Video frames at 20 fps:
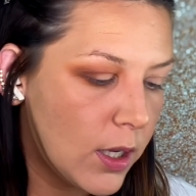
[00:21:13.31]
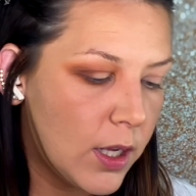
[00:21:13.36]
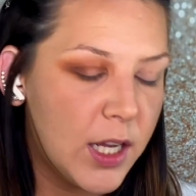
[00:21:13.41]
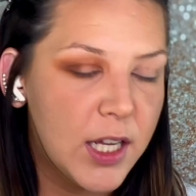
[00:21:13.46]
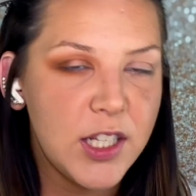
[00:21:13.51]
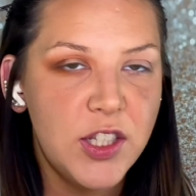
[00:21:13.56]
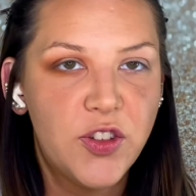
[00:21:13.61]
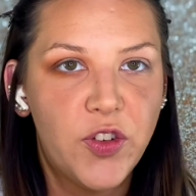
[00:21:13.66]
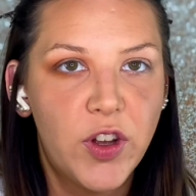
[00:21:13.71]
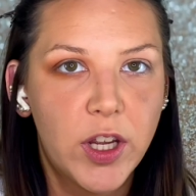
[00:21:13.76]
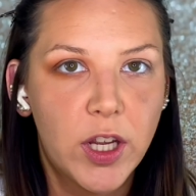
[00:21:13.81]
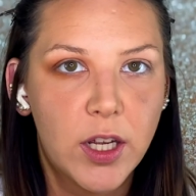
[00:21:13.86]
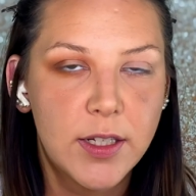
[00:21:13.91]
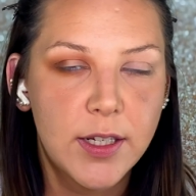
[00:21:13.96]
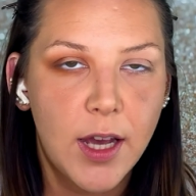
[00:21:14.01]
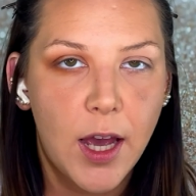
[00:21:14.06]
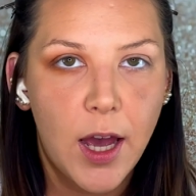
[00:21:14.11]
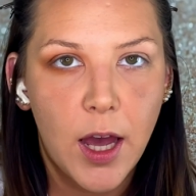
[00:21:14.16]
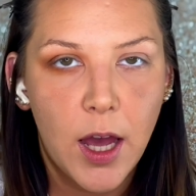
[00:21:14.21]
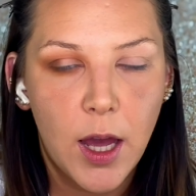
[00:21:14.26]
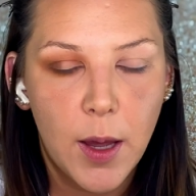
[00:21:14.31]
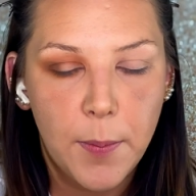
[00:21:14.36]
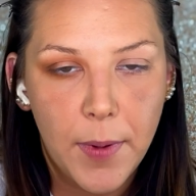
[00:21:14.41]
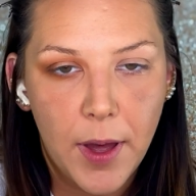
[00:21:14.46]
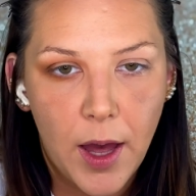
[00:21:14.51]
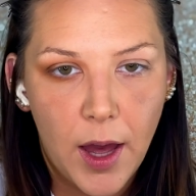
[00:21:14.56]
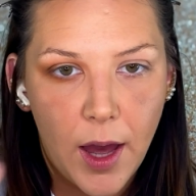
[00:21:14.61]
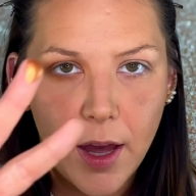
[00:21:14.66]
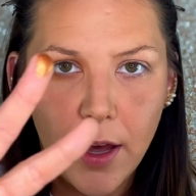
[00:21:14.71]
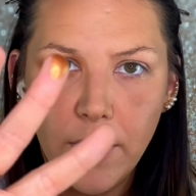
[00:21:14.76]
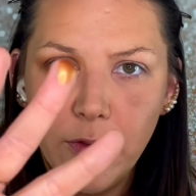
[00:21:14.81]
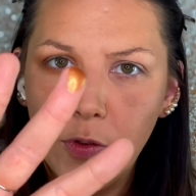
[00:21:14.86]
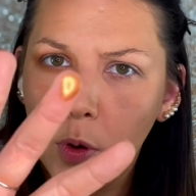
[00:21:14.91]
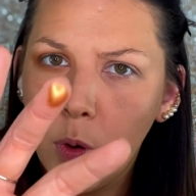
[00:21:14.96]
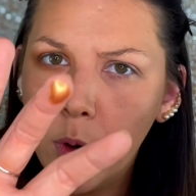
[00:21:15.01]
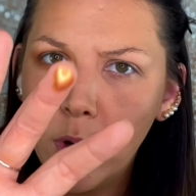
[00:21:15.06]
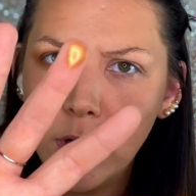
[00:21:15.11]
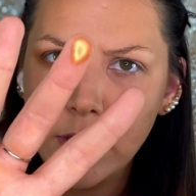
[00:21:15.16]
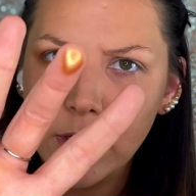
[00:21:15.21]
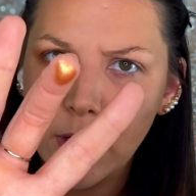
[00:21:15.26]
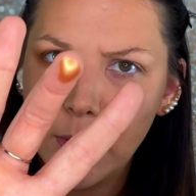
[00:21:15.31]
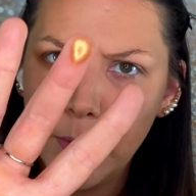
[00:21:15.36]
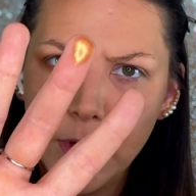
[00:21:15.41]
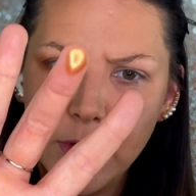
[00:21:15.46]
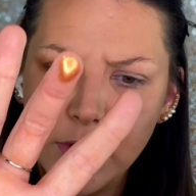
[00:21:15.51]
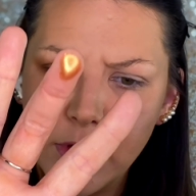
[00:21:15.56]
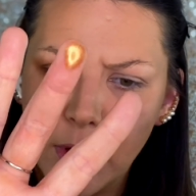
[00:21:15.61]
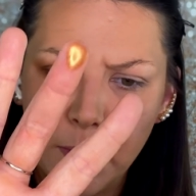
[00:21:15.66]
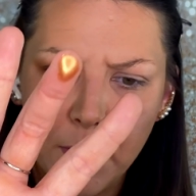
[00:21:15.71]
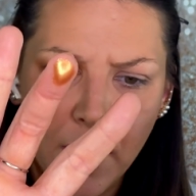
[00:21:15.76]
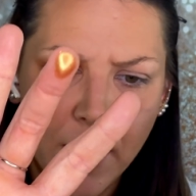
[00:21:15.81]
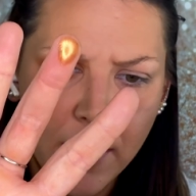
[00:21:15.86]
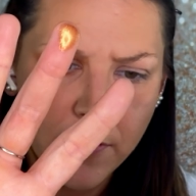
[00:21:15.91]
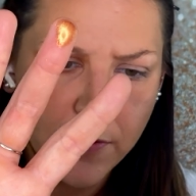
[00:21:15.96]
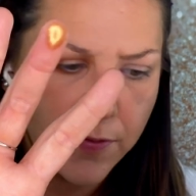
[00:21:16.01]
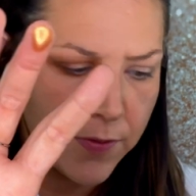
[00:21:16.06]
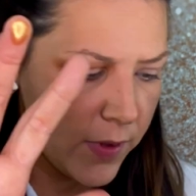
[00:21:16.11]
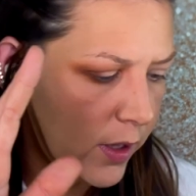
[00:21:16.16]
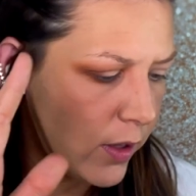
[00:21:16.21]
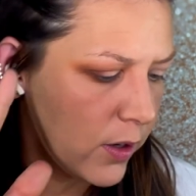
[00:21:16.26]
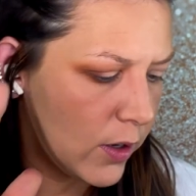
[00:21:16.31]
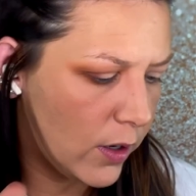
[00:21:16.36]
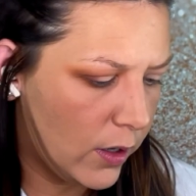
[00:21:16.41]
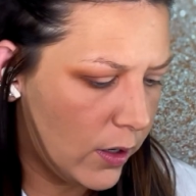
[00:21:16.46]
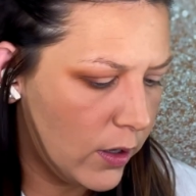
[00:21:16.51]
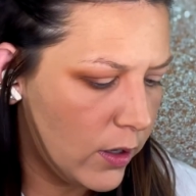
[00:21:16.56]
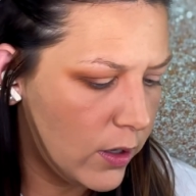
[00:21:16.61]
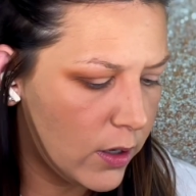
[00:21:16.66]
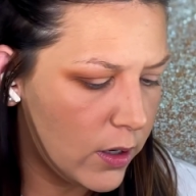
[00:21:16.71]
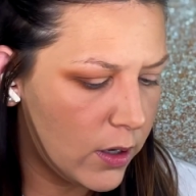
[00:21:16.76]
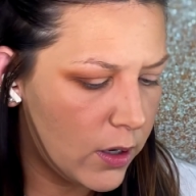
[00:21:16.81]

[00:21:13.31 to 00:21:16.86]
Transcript: It's finger time. Of course am using my finger.